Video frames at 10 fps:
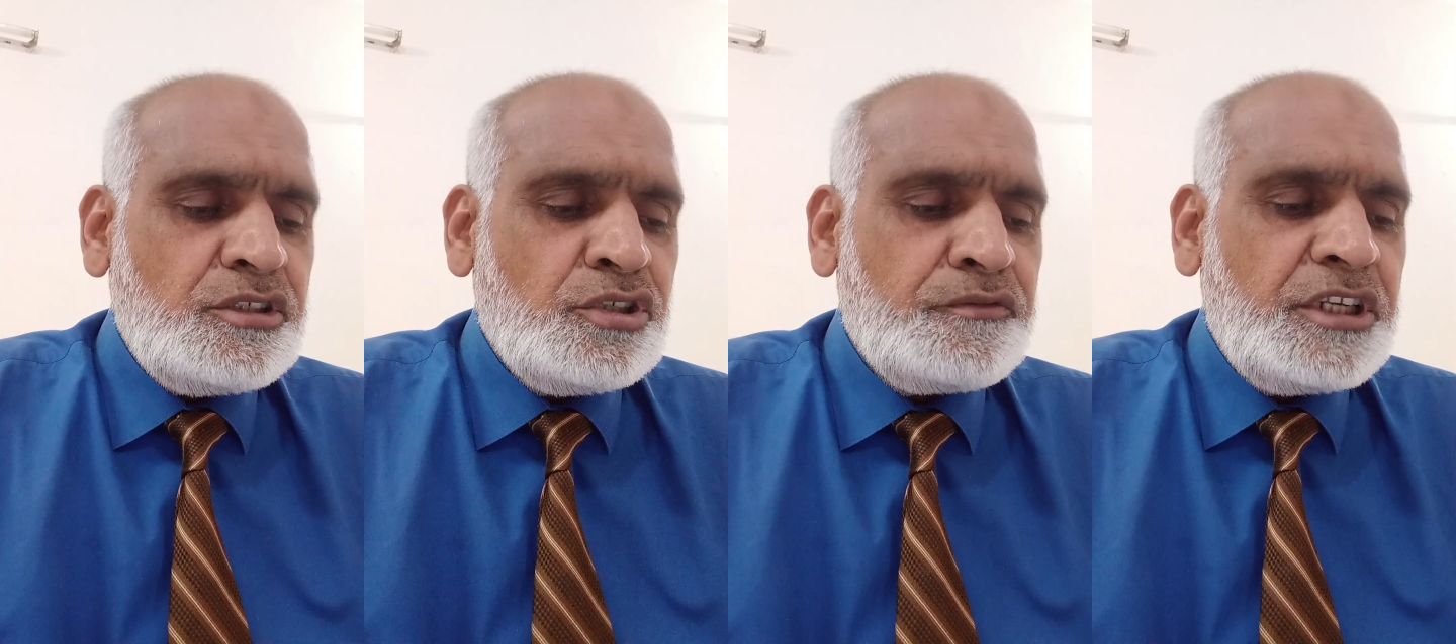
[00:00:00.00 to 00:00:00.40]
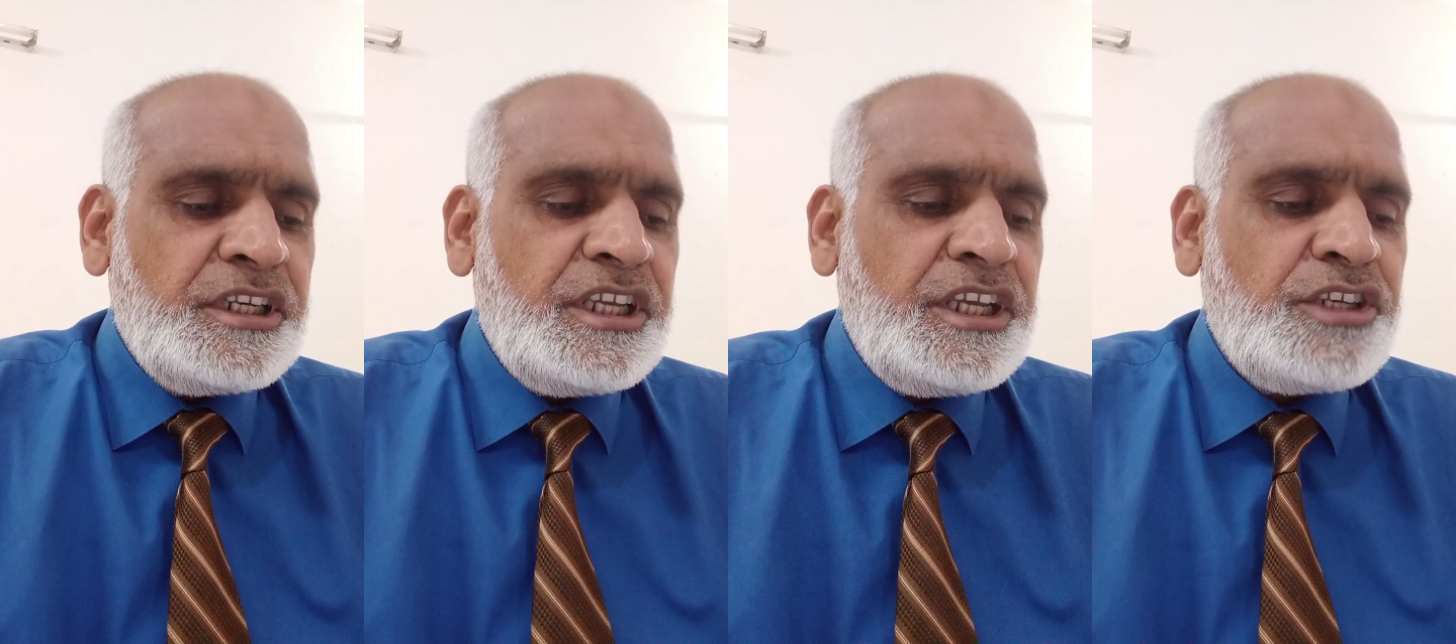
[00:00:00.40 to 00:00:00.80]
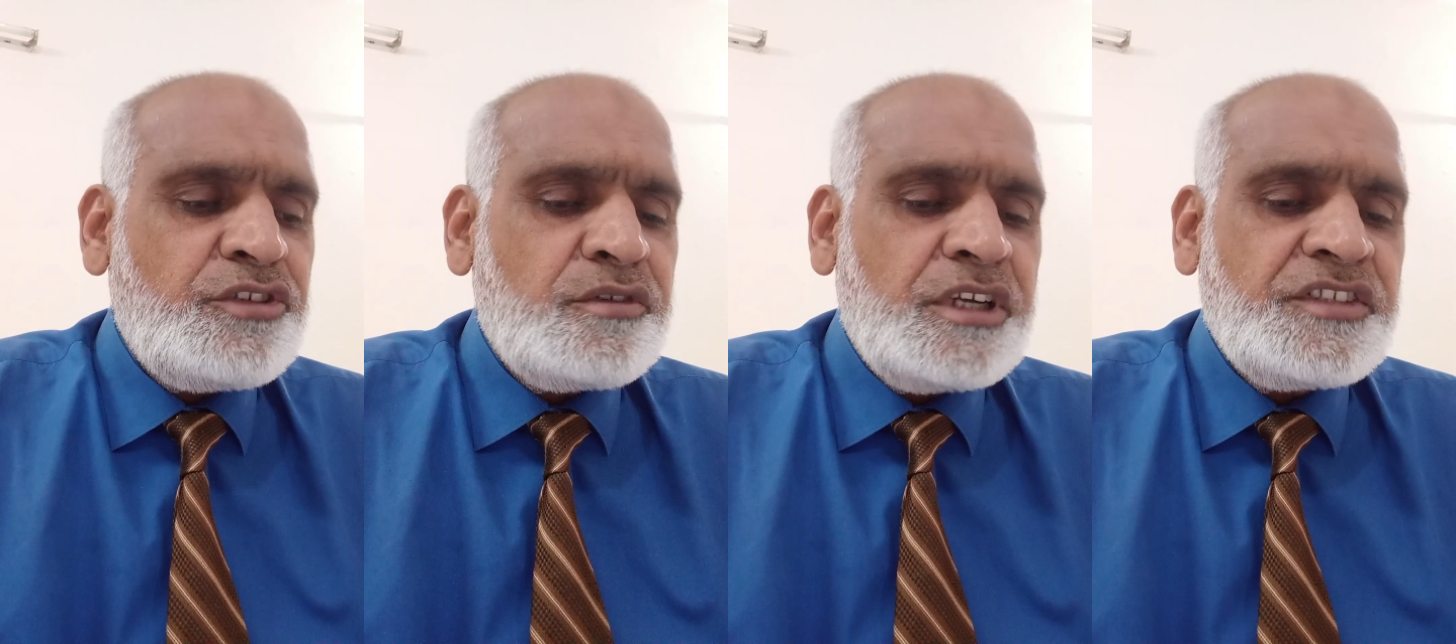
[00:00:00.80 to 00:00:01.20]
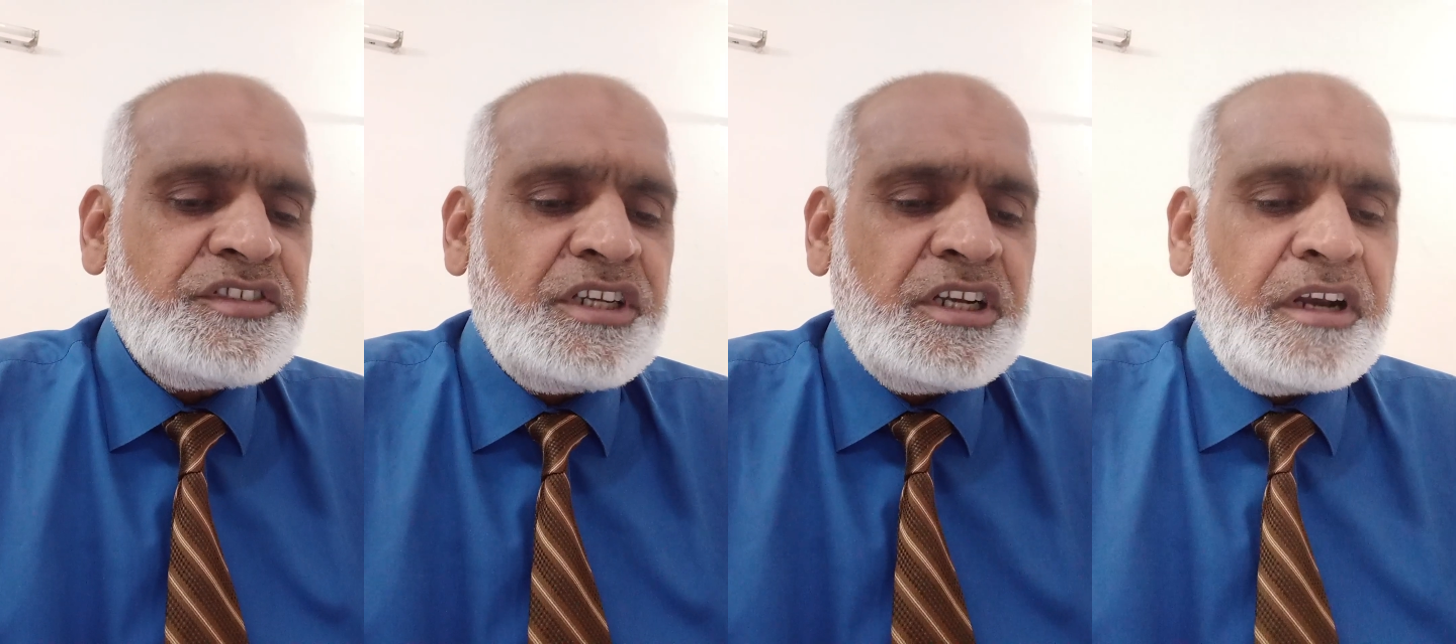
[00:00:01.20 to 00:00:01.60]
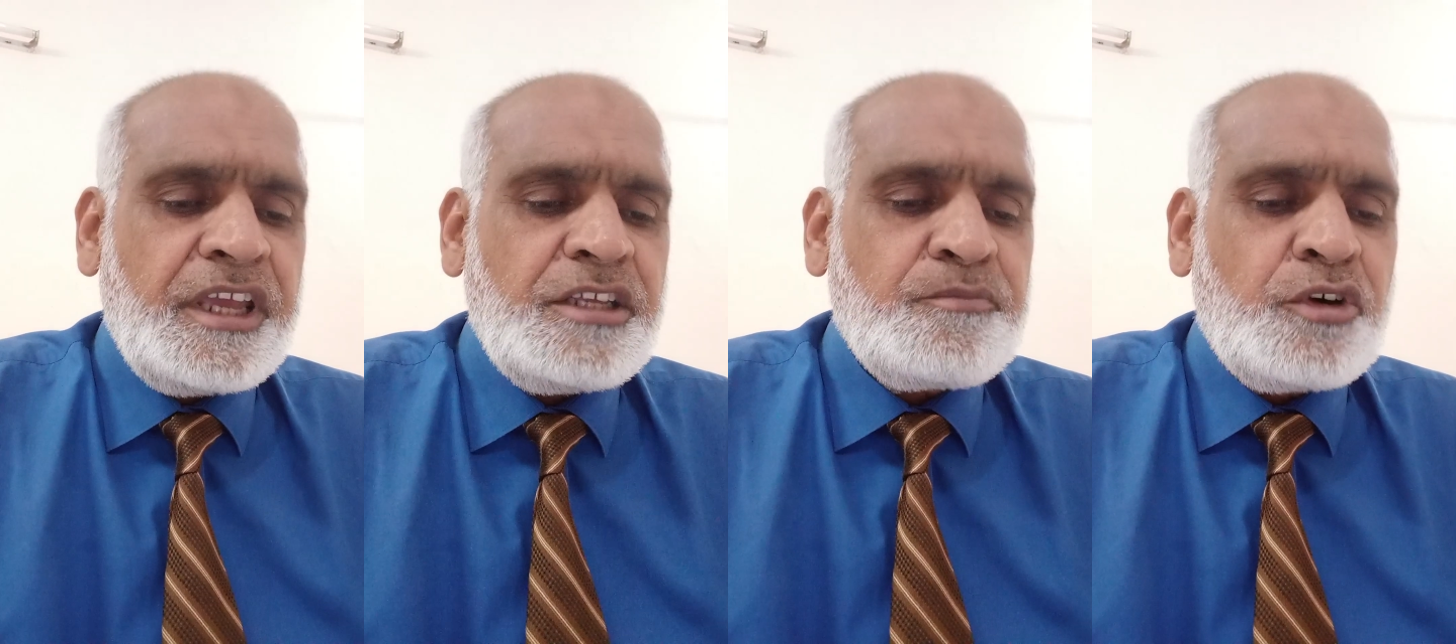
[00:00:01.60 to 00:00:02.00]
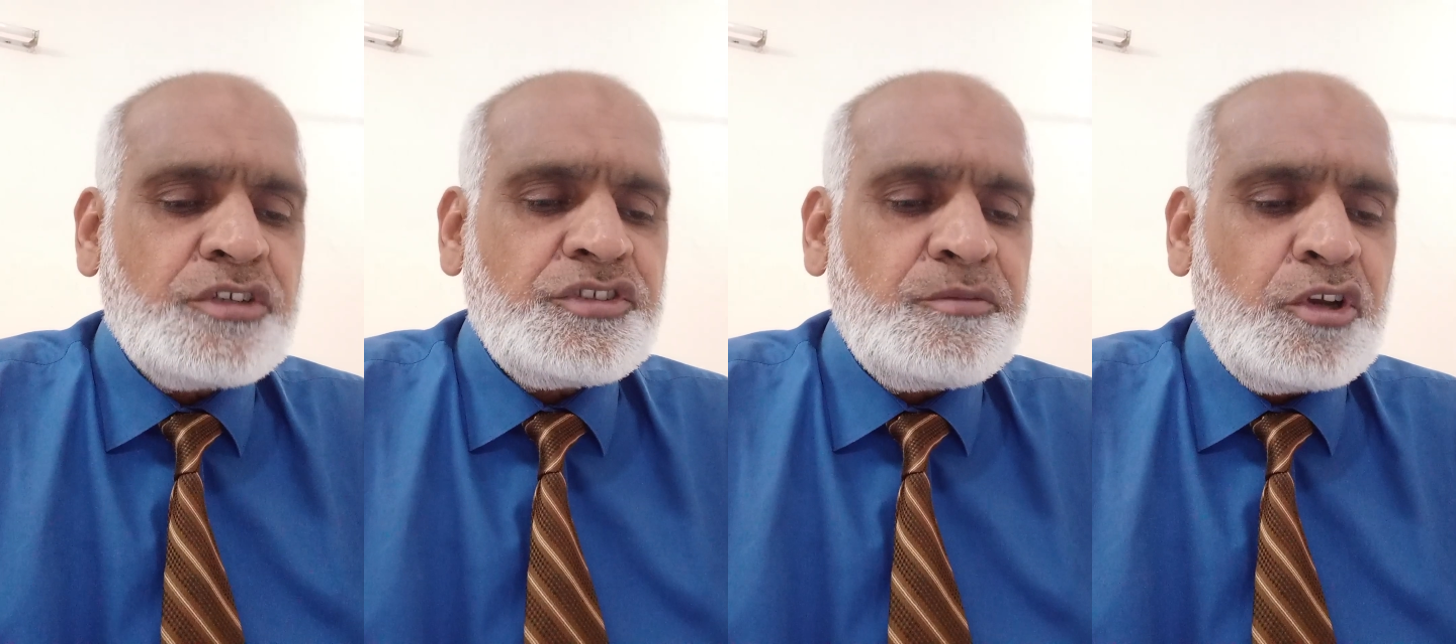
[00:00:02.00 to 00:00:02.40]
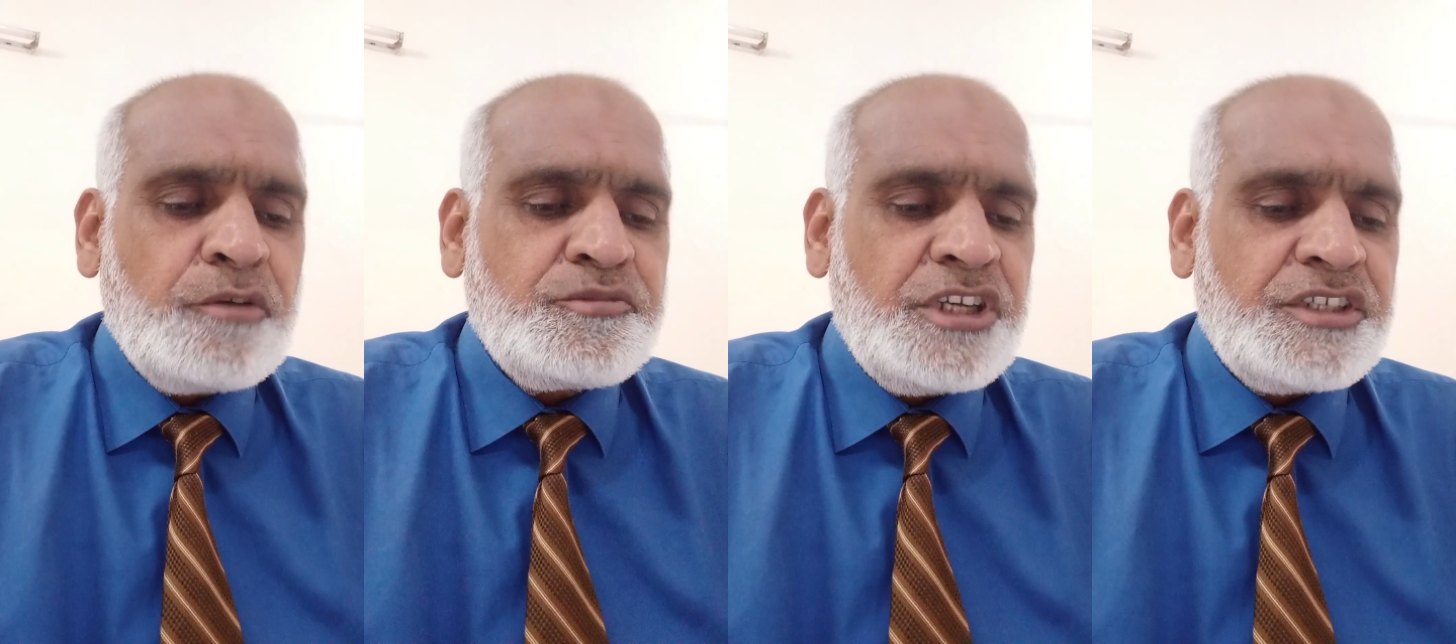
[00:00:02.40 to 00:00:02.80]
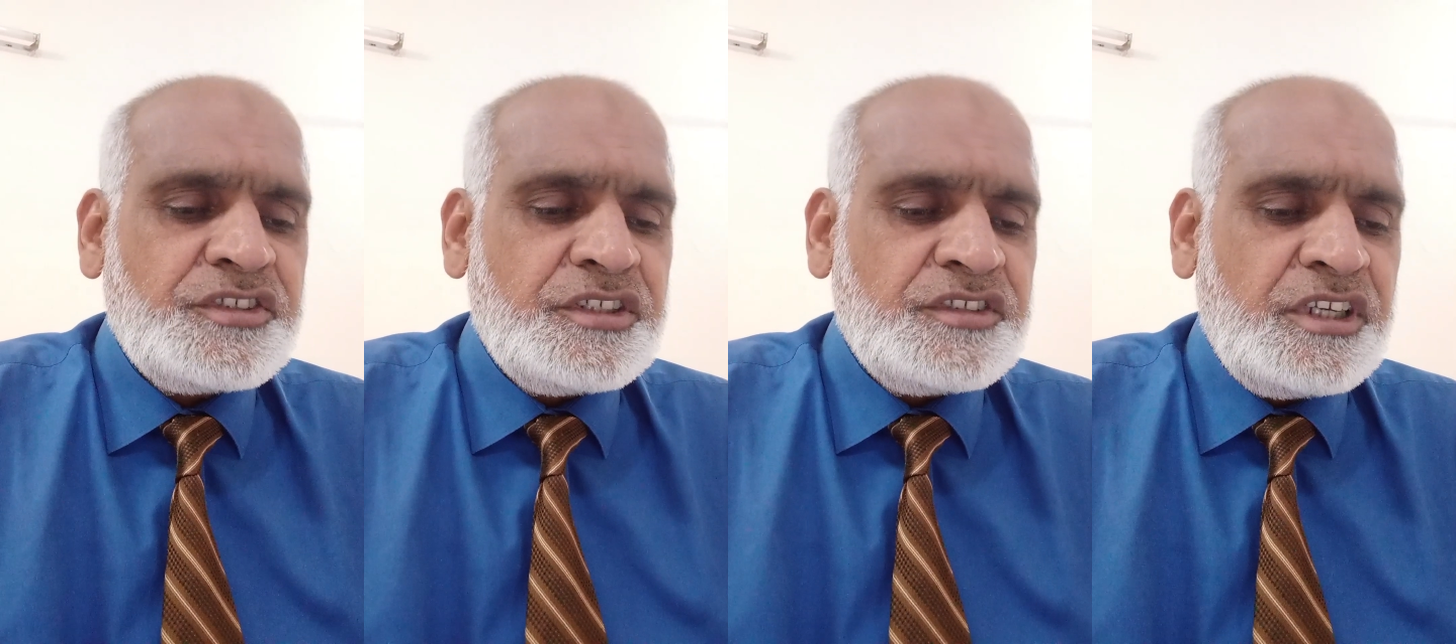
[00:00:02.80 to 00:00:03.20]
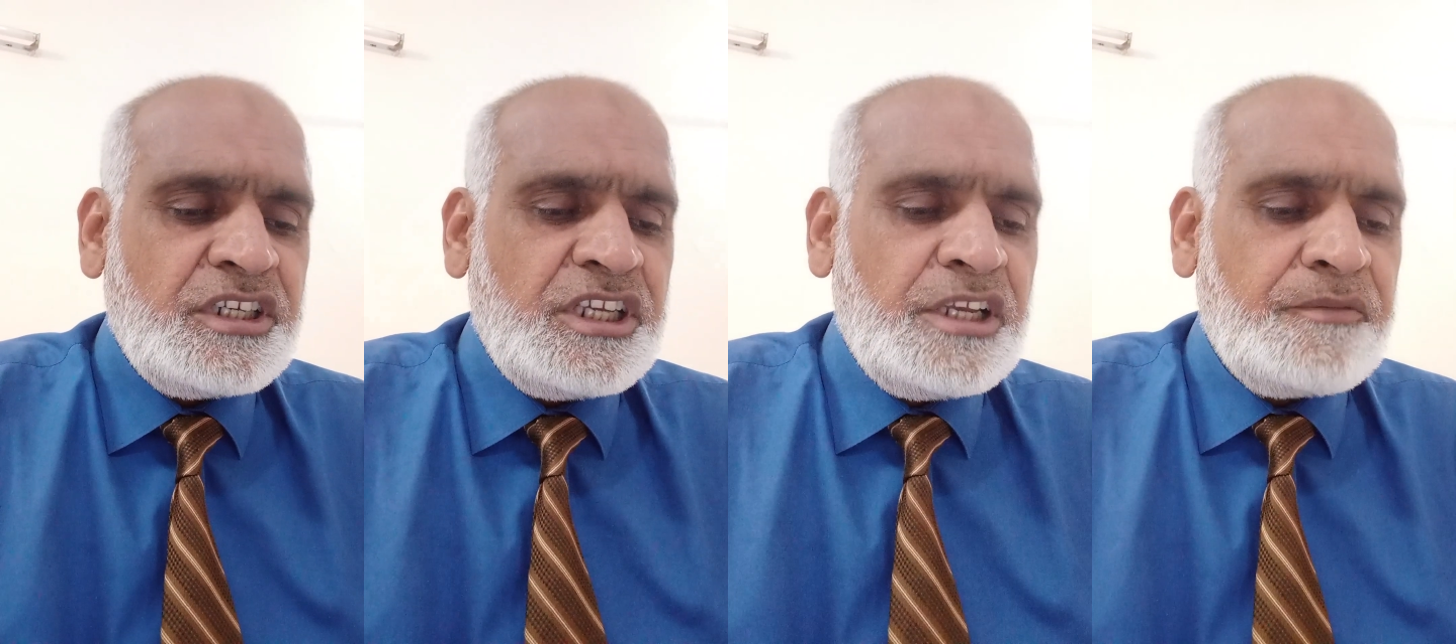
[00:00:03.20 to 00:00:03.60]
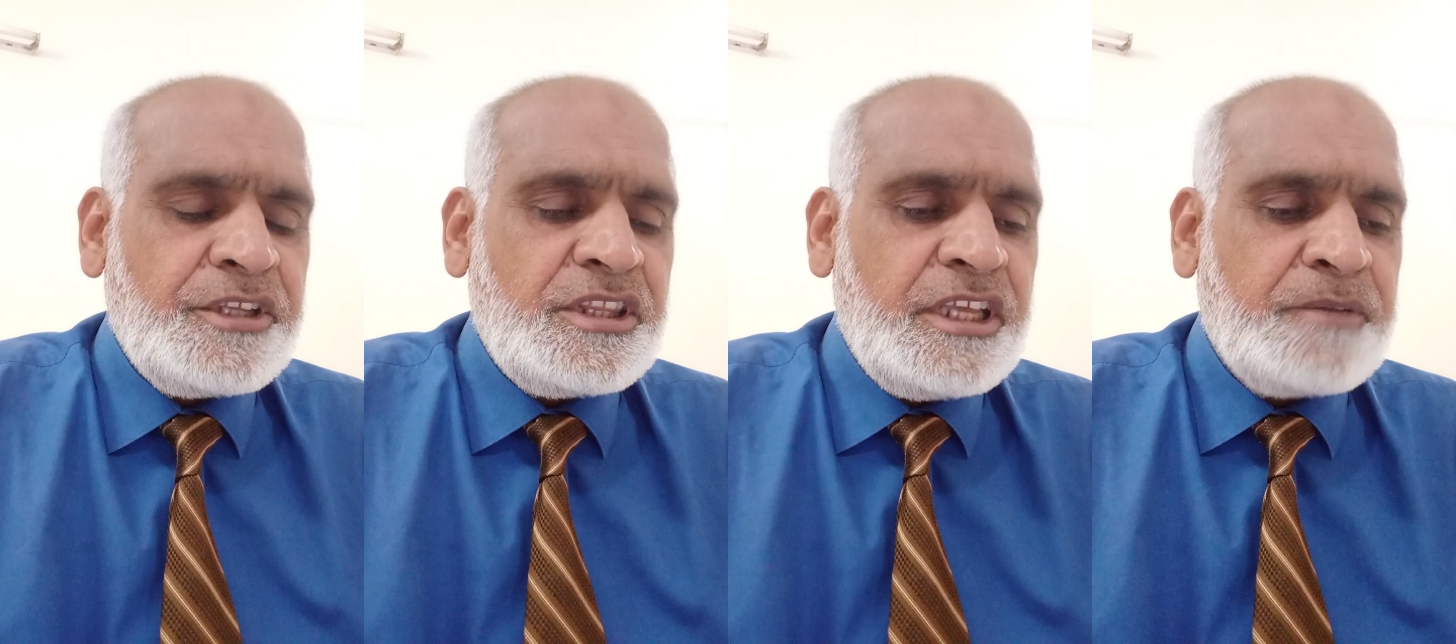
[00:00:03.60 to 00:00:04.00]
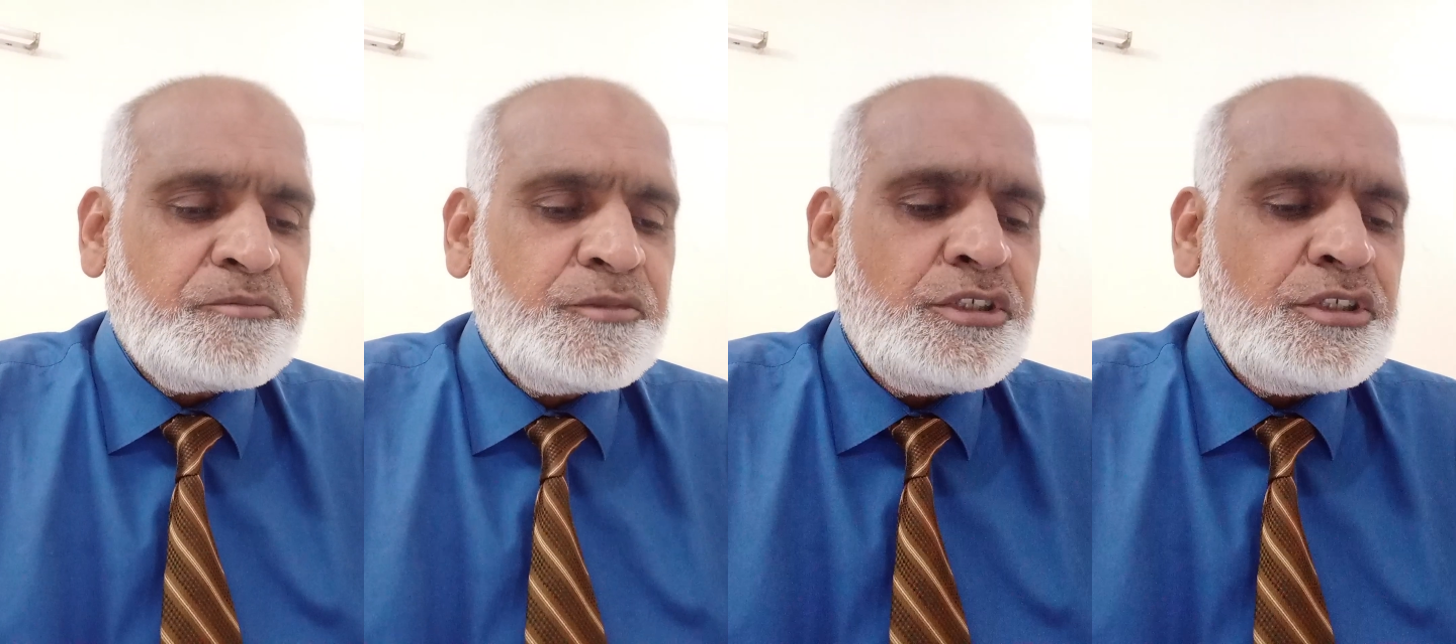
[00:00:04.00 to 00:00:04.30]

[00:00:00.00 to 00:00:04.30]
You will need to consider any possible objections and deal with them.